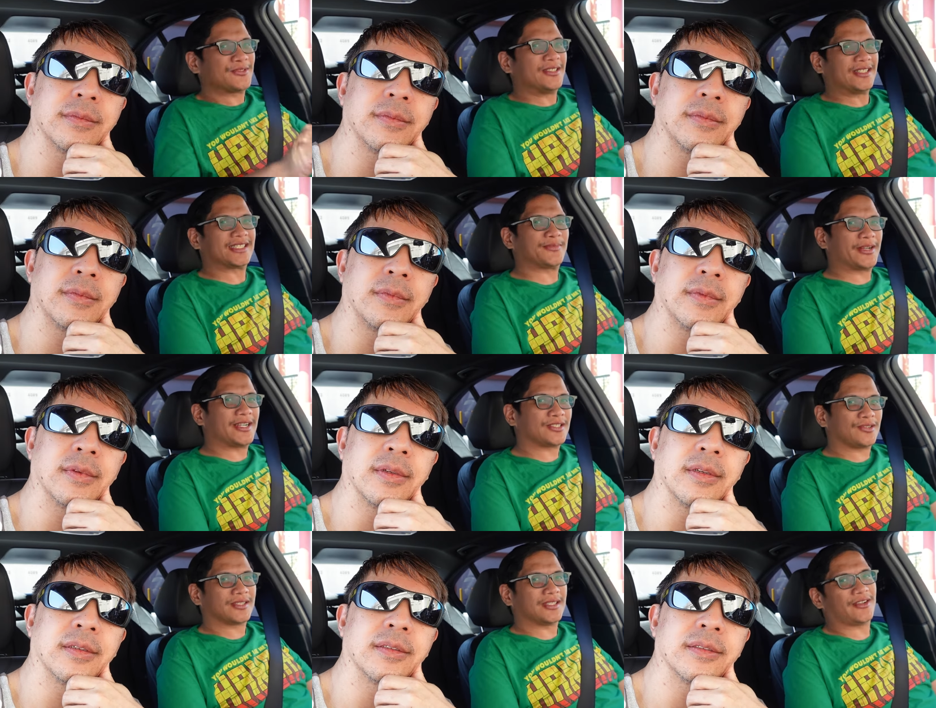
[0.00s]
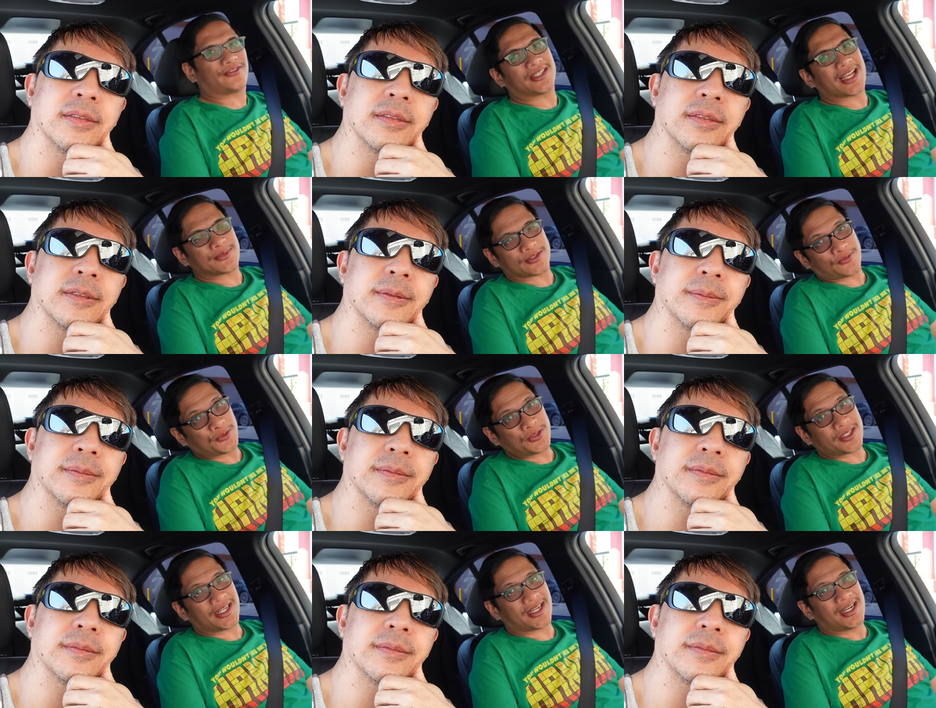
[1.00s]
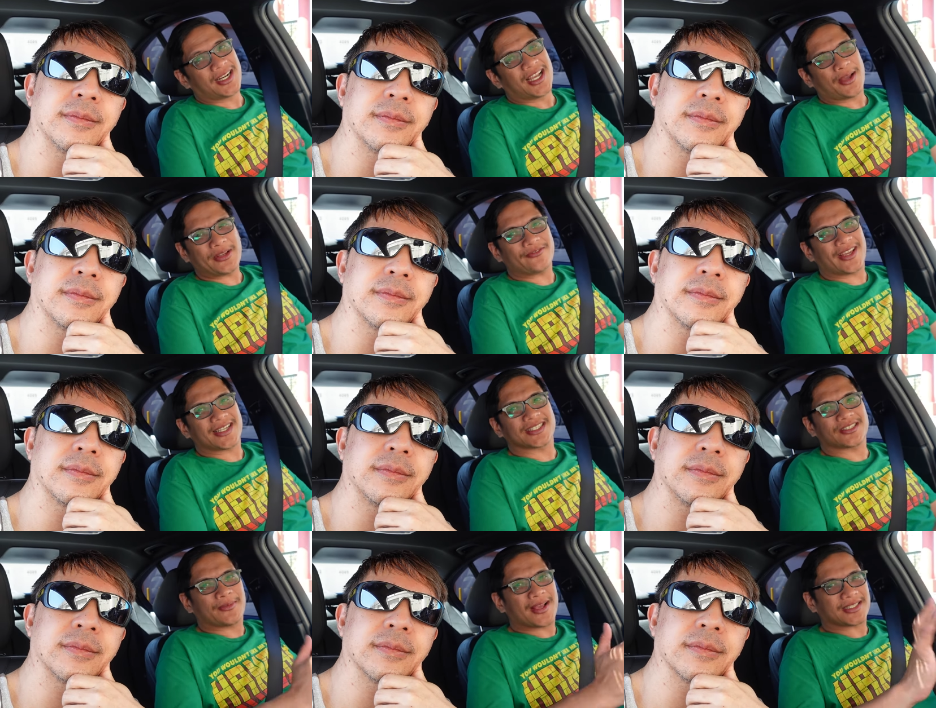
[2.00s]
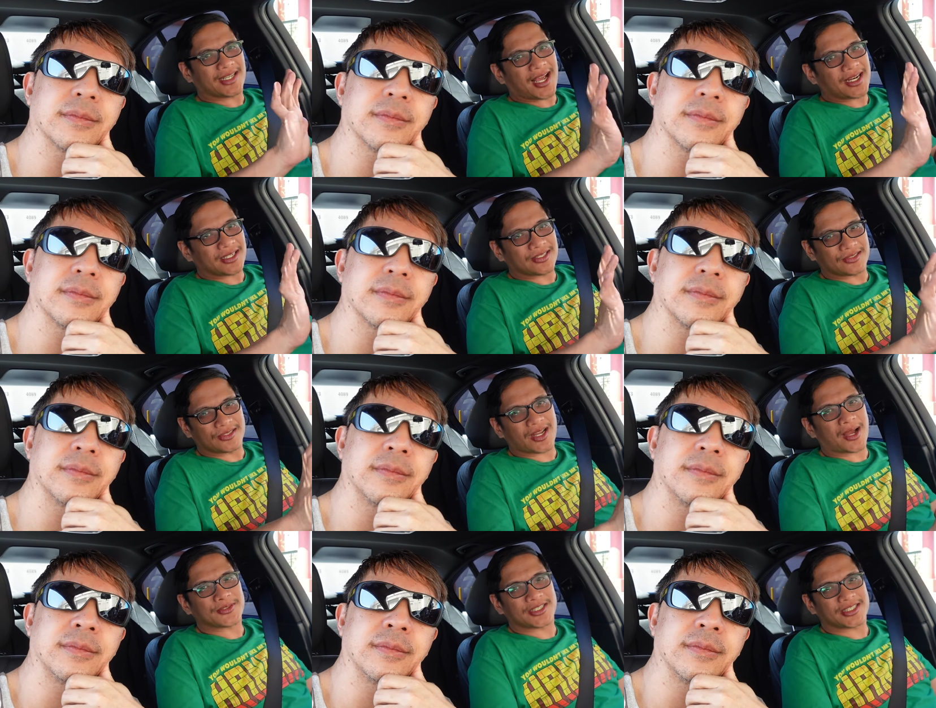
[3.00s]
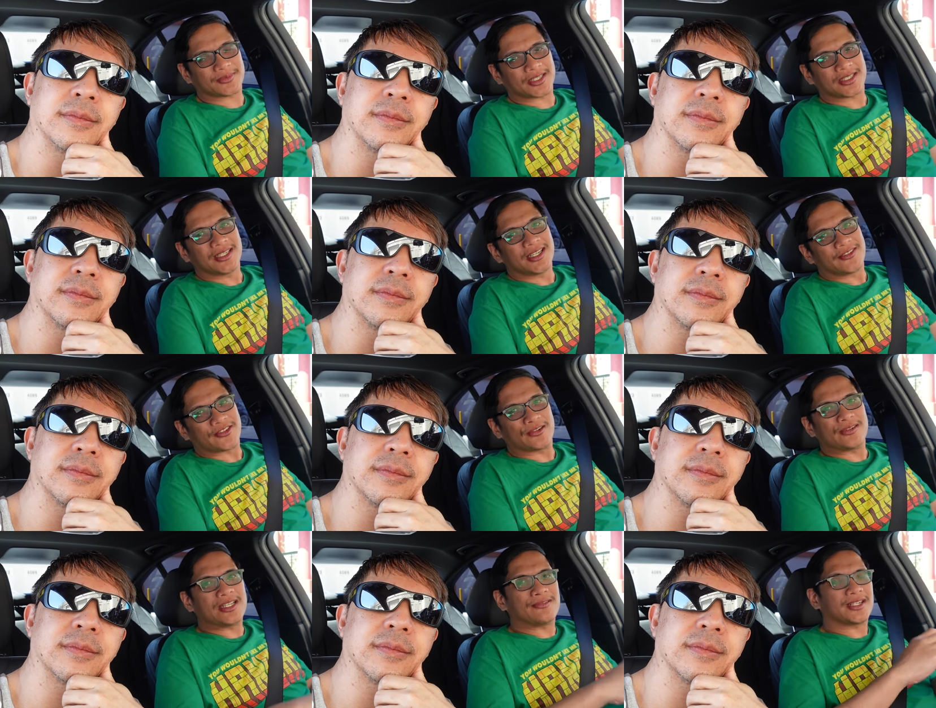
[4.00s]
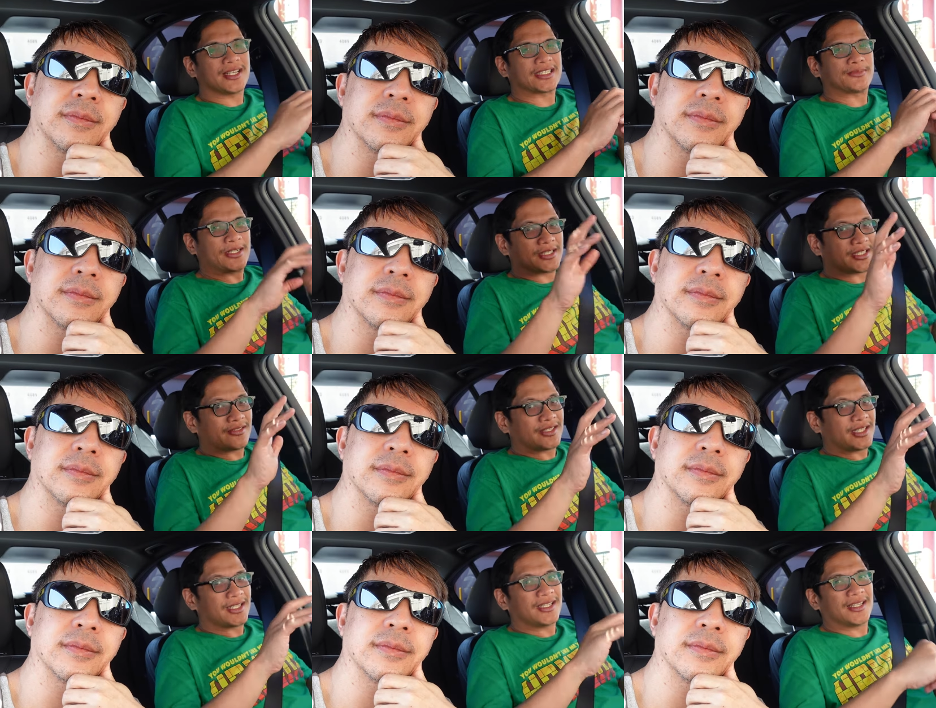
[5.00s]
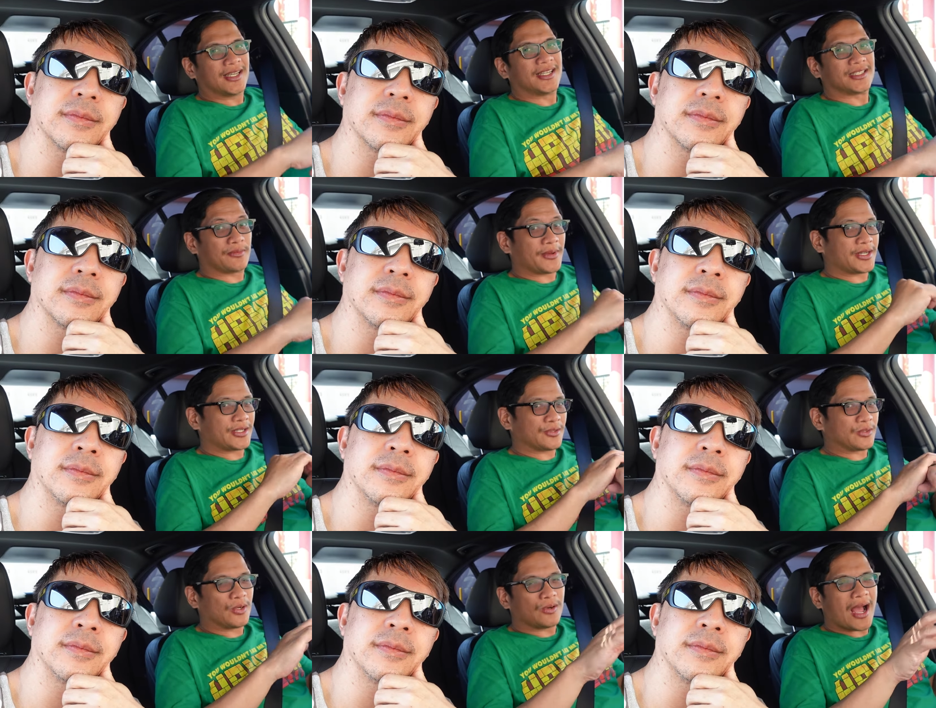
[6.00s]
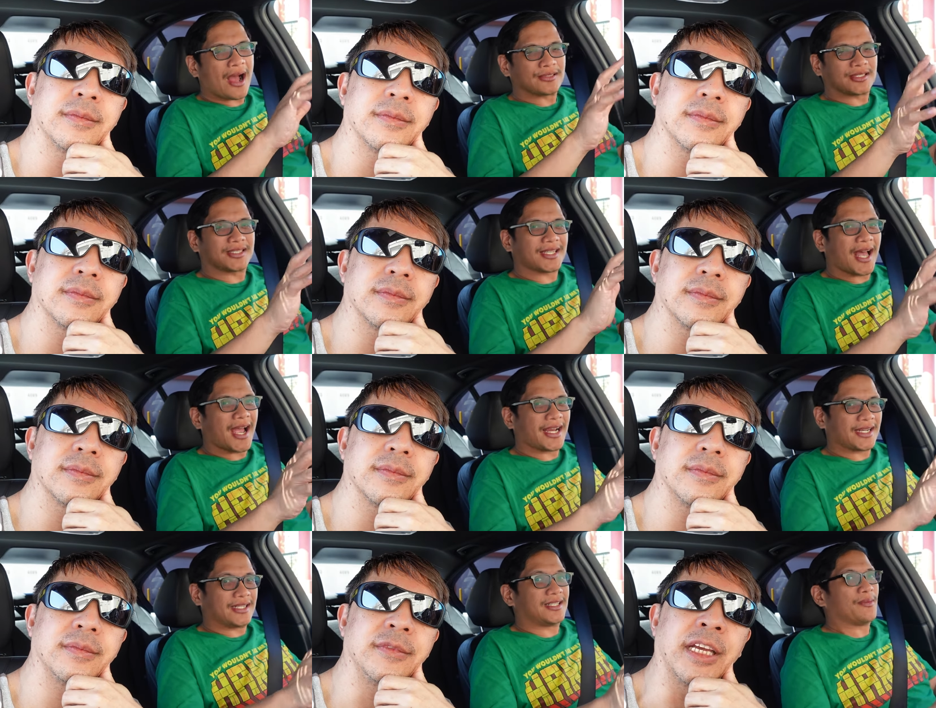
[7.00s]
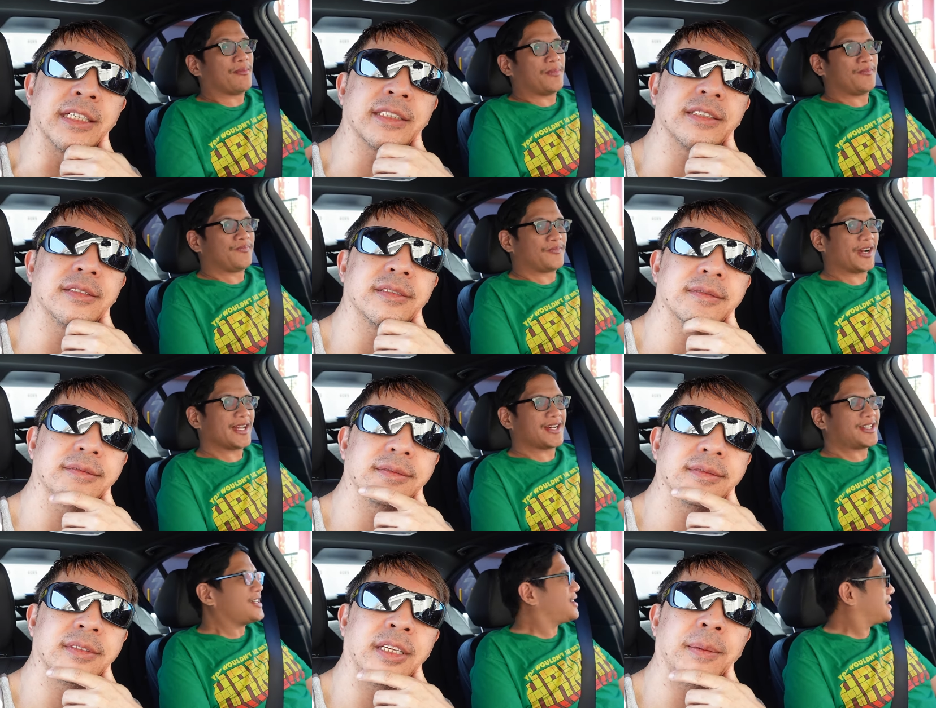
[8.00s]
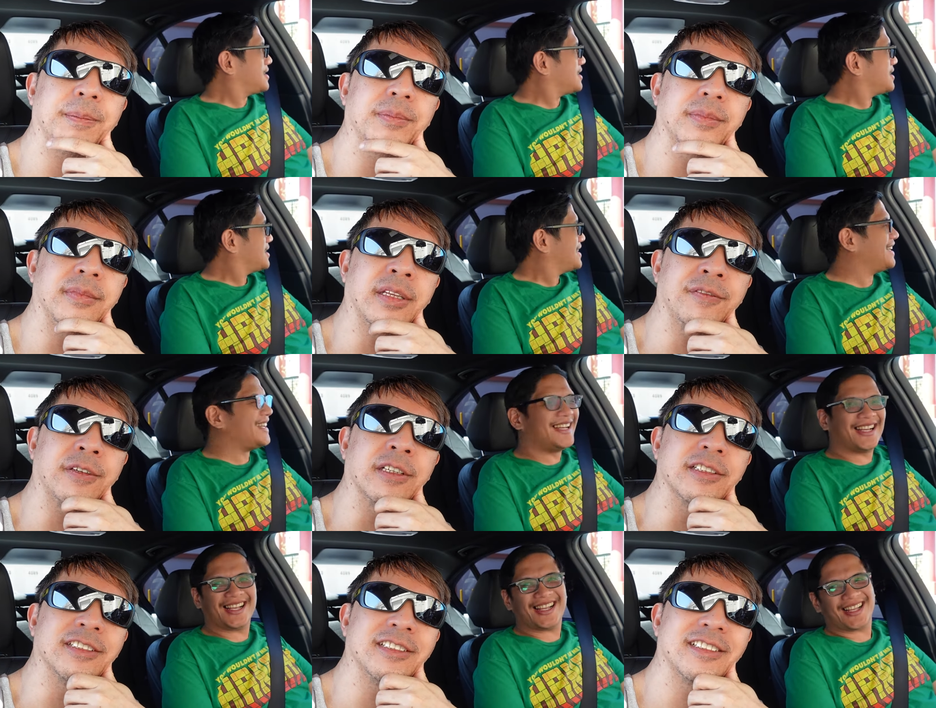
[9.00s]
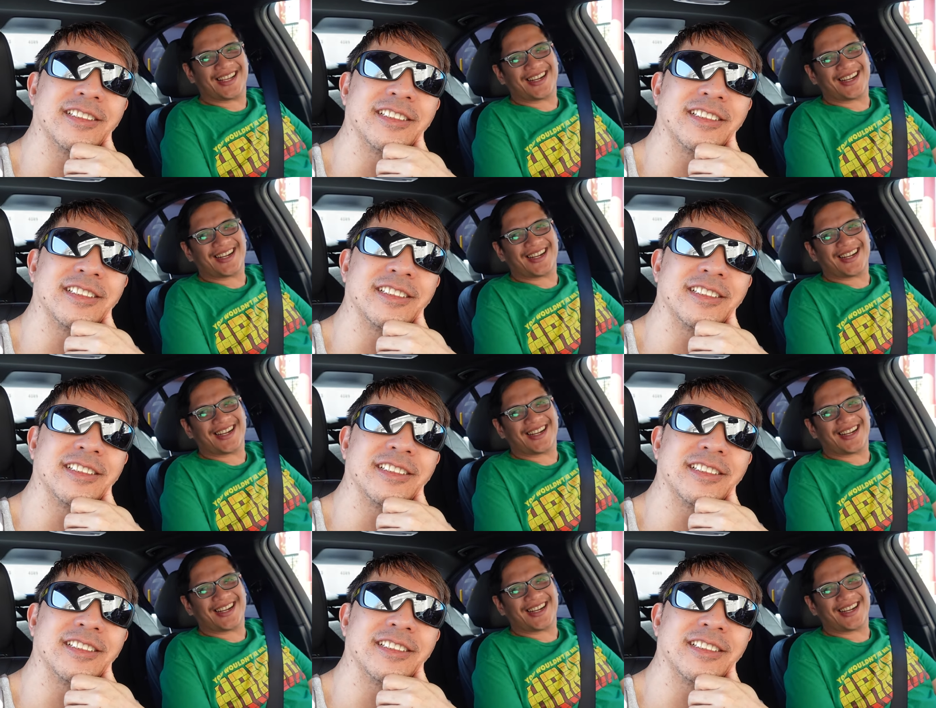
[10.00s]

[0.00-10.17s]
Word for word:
Speaker 1: to experience all the different types of food there. I mean, Vegas Strip has a lot of good options, but if you really want to experience everything, it's better to go outside. Yes. Right, Hunter? Yep, definitely.